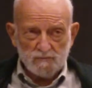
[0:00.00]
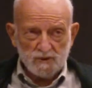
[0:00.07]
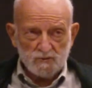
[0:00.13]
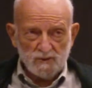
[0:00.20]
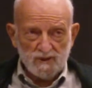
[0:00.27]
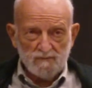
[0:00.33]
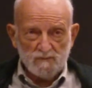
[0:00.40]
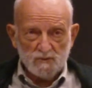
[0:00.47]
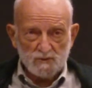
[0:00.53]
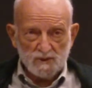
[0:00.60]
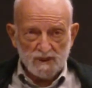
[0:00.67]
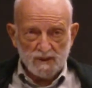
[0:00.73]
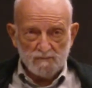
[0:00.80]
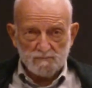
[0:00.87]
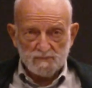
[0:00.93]
between
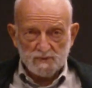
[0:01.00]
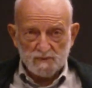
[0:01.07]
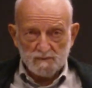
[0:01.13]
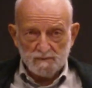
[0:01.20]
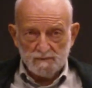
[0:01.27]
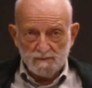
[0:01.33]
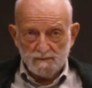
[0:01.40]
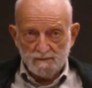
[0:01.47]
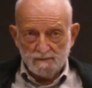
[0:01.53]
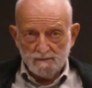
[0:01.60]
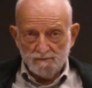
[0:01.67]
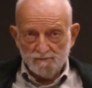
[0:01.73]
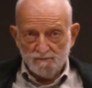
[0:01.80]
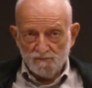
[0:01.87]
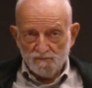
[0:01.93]
museums,
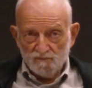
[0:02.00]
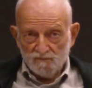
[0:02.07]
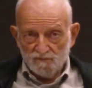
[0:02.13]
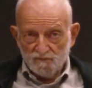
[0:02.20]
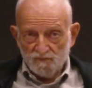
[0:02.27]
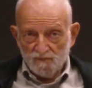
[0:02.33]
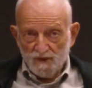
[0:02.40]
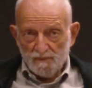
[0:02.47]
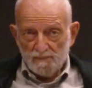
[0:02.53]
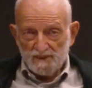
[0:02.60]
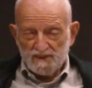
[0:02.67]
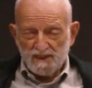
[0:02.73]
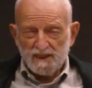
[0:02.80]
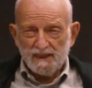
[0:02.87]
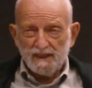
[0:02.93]

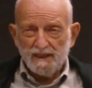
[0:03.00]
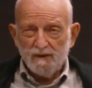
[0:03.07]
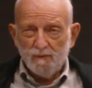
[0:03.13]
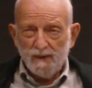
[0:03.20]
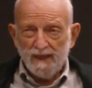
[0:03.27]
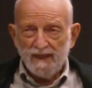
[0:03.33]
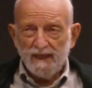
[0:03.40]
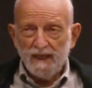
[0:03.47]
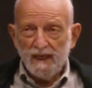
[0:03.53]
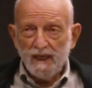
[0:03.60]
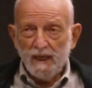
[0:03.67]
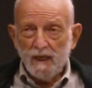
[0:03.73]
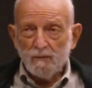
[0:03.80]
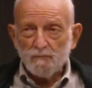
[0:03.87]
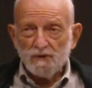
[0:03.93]
particularly when
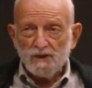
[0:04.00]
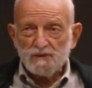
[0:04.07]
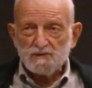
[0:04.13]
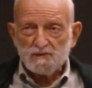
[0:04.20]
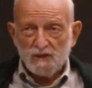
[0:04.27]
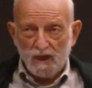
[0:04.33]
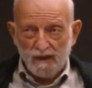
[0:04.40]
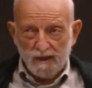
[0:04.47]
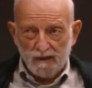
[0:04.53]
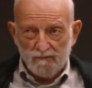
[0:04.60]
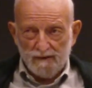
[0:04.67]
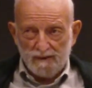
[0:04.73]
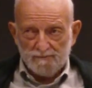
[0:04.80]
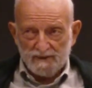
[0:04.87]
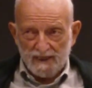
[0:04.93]
prehistoric
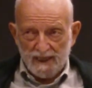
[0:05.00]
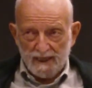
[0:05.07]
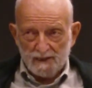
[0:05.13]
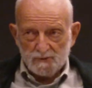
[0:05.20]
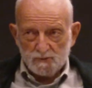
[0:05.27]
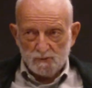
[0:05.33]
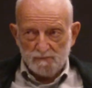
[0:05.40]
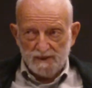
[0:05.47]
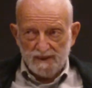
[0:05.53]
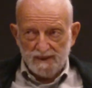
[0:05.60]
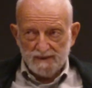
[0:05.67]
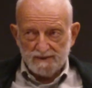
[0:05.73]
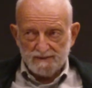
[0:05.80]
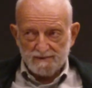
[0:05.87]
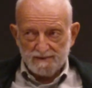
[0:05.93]
reptiles were
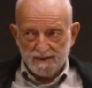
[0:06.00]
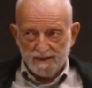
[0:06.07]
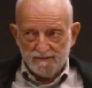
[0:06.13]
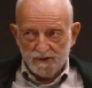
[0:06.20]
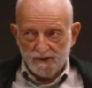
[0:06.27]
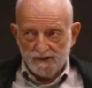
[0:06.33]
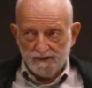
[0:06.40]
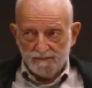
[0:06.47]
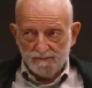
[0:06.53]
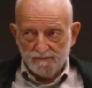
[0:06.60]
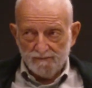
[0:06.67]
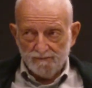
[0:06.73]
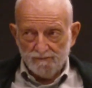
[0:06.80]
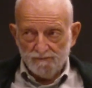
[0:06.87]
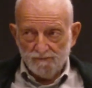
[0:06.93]
being discovered.
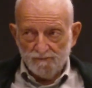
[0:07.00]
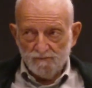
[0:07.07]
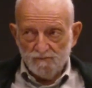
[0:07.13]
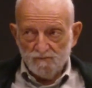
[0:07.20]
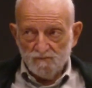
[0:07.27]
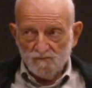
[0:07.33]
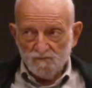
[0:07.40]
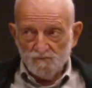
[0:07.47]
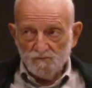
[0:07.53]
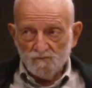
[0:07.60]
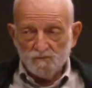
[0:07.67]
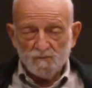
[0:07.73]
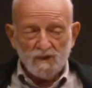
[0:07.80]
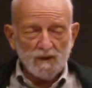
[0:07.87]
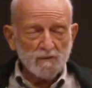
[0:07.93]

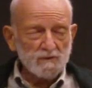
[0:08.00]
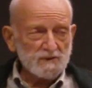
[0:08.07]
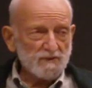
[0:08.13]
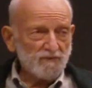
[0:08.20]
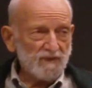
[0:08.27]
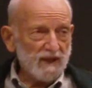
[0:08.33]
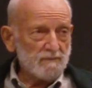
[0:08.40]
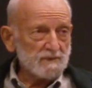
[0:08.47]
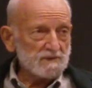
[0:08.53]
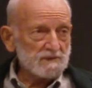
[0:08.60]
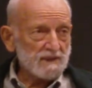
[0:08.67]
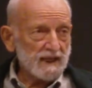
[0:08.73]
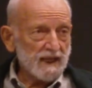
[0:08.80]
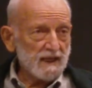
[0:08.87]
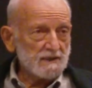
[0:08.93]
There was the famous
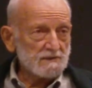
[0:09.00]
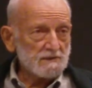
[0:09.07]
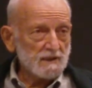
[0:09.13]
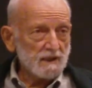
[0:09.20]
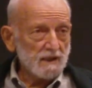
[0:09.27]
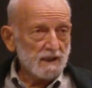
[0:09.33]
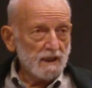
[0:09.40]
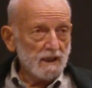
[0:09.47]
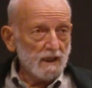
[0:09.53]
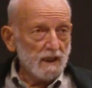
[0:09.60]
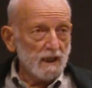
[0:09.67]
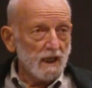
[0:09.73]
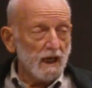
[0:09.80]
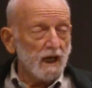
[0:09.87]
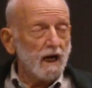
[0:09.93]
case
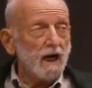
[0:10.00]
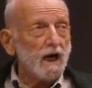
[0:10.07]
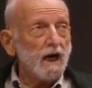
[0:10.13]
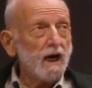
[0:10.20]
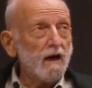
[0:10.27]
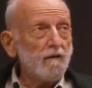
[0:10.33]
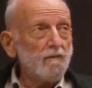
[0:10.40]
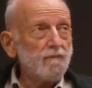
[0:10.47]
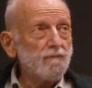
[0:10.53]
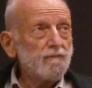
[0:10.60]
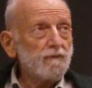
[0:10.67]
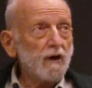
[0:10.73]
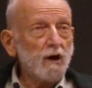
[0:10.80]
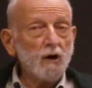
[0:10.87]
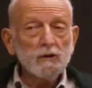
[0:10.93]
of
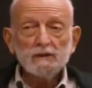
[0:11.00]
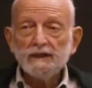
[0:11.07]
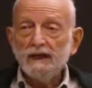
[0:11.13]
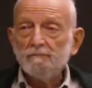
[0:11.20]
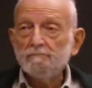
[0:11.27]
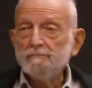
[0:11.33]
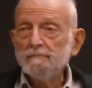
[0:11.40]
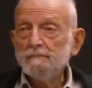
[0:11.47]
a holdup,